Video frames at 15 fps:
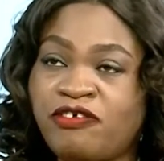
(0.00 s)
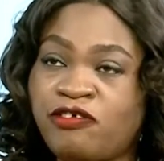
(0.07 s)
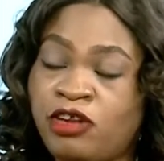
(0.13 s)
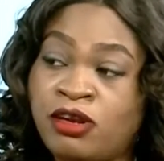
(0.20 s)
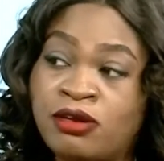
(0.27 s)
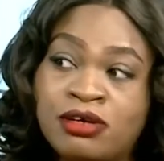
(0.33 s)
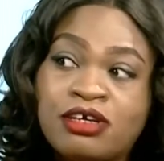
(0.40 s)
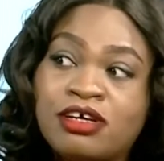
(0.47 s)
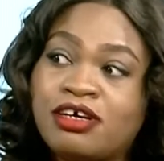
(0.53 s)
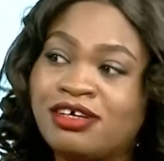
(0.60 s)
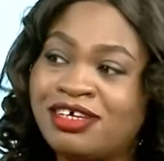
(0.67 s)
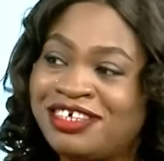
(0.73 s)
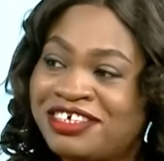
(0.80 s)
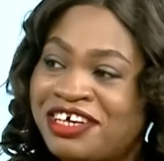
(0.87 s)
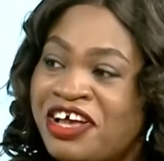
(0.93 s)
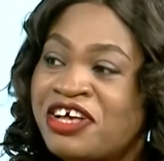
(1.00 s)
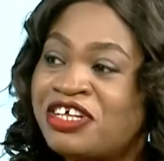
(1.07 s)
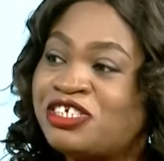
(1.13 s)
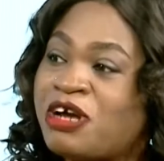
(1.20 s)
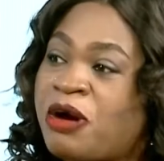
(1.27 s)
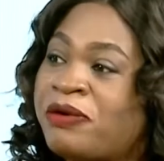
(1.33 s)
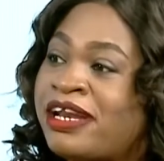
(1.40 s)
look
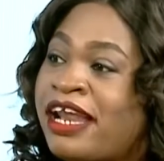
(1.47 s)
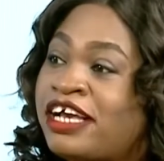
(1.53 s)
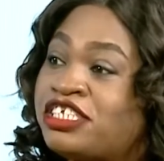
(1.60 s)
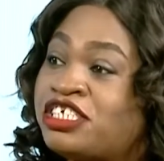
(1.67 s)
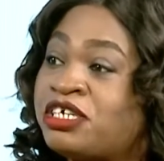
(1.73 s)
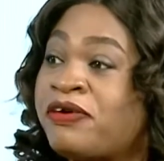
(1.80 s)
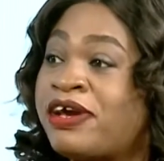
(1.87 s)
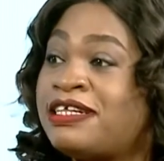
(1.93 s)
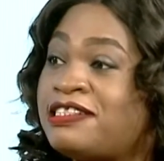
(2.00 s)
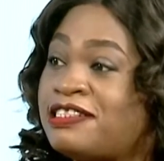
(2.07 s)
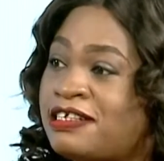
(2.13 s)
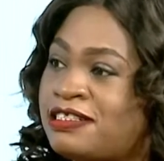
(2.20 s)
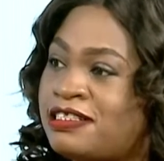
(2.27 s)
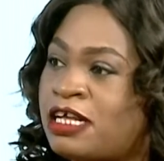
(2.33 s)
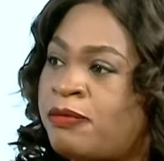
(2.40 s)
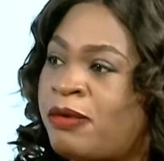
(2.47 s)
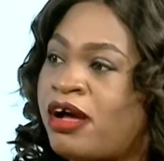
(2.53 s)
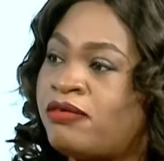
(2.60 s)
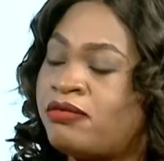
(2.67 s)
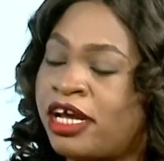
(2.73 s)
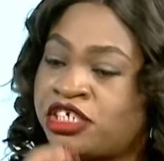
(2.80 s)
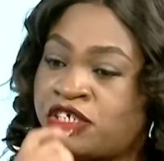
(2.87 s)
to our Nigerian system,
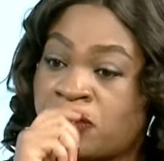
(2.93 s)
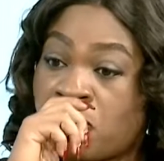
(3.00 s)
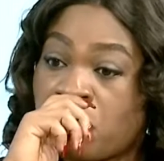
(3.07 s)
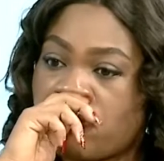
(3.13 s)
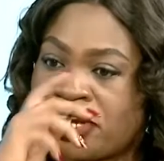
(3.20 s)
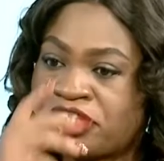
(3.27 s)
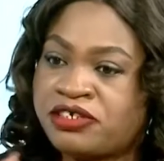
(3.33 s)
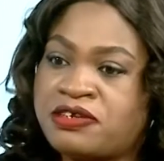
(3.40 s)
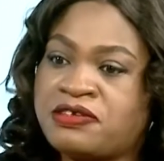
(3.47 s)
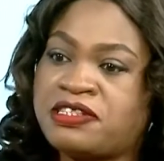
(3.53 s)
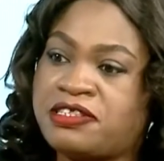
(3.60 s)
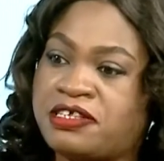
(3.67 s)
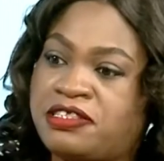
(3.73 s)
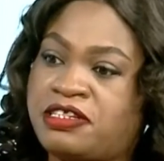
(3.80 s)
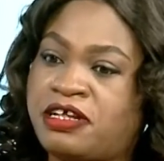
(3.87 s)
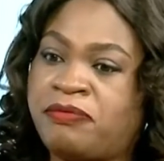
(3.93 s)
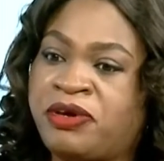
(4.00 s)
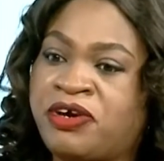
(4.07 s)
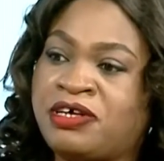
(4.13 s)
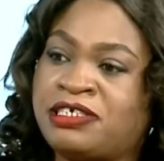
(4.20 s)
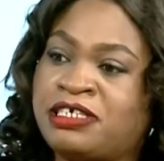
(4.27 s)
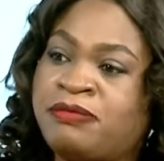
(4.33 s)
our Nigerian correctional system,
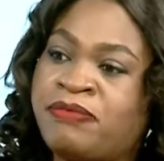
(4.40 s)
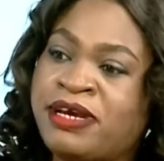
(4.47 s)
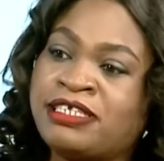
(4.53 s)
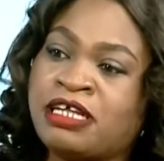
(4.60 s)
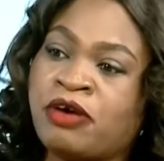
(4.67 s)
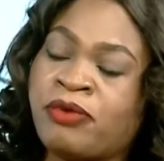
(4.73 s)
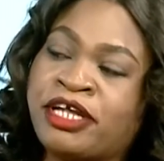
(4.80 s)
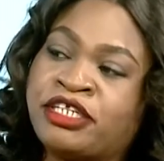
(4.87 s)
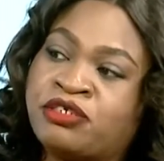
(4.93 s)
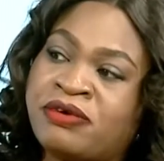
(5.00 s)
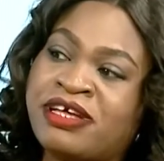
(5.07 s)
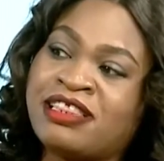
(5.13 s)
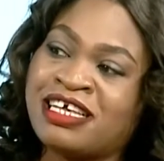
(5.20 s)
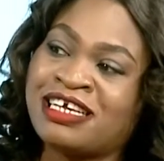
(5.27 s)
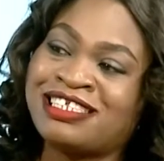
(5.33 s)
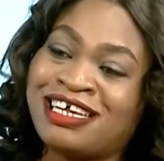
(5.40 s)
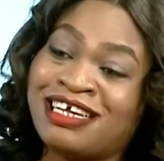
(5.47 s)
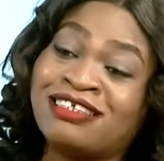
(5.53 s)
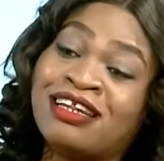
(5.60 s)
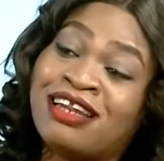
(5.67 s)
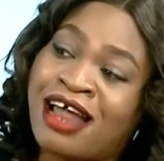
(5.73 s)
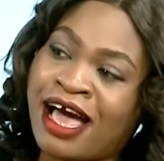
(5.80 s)
because it means that we are doing things
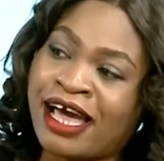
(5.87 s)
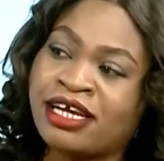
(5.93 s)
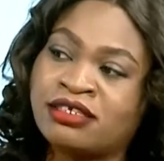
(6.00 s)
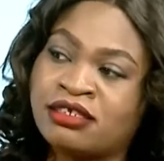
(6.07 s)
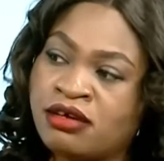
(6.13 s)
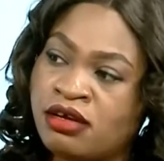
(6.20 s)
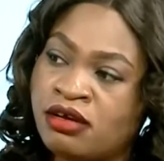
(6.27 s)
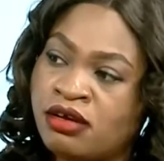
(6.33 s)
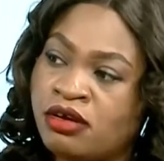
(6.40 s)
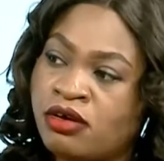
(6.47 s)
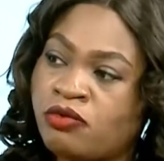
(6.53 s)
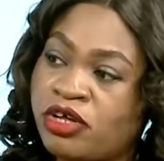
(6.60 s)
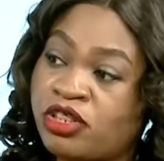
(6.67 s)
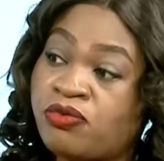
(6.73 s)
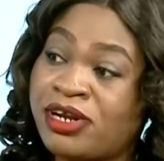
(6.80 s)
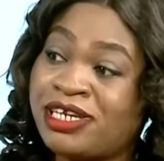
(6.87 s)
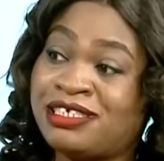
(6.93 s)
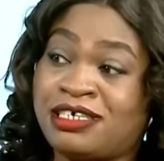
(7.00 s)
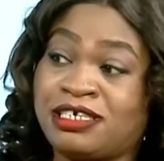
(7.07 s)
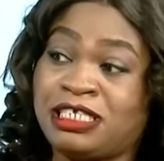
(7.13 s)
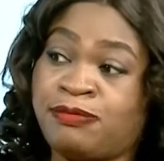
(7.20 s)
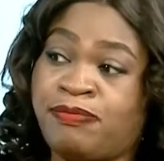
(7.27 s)
in line with what is
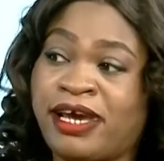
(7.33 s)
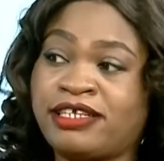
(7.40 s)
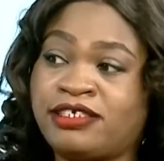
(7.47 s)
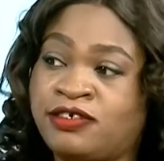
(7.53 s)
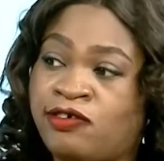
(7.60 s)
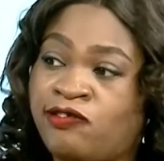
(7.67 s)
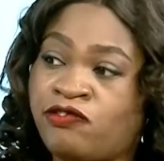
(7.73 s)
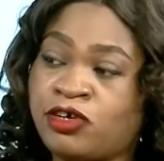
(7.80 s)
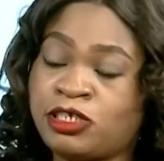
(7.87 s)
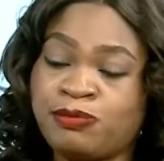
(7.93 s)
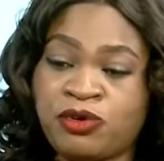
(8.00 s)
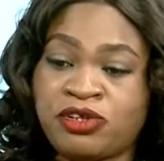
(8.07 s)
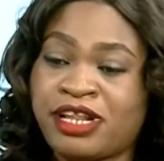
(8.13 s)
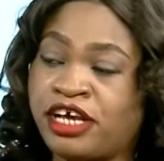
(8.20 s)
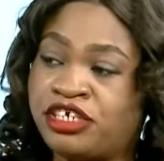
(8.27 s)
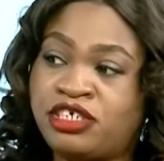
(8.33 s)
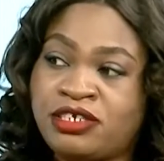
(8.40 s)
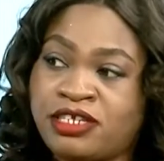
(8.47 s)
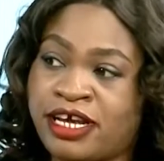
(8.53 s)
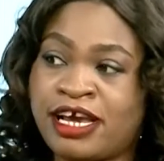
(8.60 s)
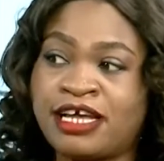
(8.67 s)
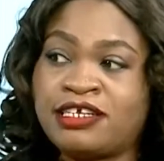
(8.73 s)
expected of us, both
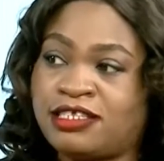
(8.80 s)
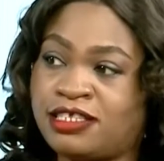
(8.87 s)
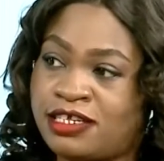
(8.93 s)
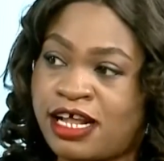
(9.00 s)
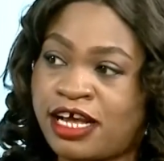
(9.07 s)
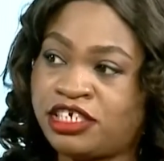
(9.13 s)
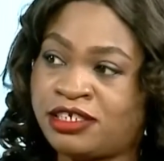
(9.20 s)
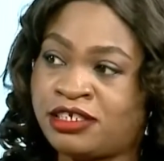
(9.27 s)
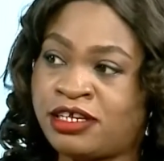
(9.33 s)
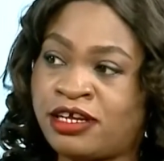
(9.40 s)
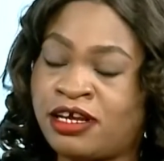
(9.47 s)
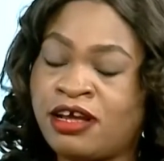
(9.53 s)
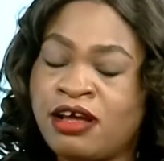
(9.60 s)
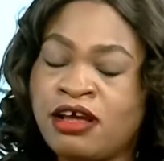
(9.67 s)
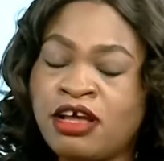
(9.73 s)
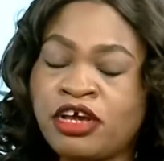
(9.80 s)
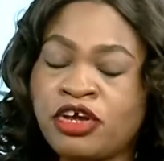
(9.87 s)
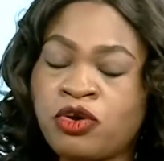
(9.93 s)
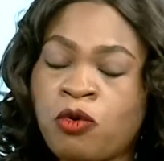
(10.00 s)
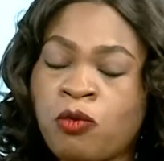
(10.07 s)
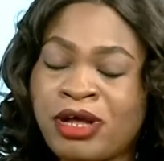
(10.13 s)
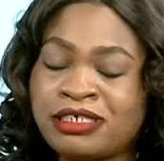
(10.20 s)
nationally and internationally. You
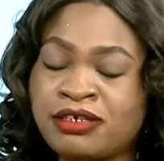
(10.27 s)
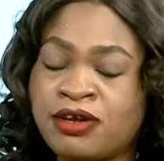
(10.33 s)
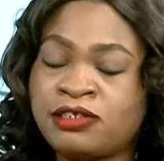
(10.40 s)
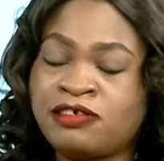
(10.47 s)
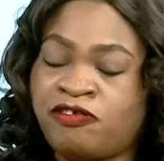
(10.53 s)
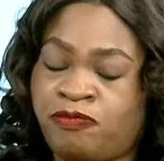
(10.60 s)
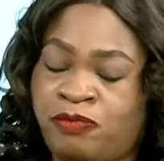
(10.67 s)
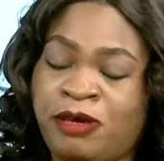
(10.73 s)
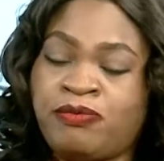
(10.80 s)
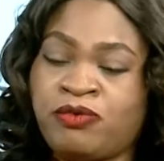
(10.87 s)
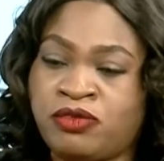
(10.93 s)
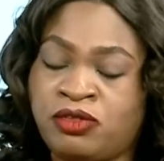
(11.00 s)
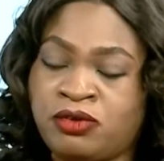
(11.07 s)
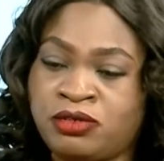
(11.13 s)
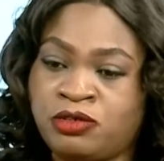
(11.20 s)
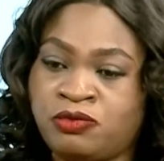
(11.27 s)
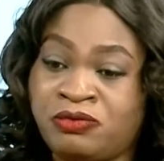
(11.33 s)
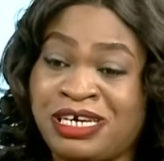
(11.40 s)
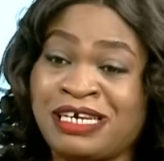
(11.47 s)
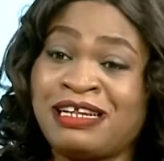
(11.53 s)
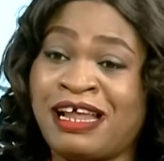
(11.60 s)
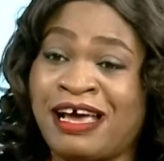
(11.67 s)
know, what a lot of people don't
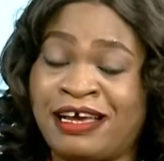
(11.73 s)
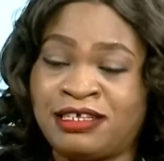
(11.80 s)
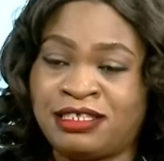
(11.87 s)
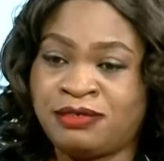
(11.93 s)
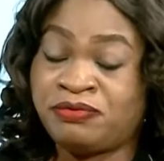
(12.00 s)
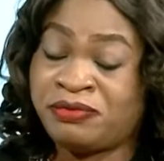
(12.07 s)
realize,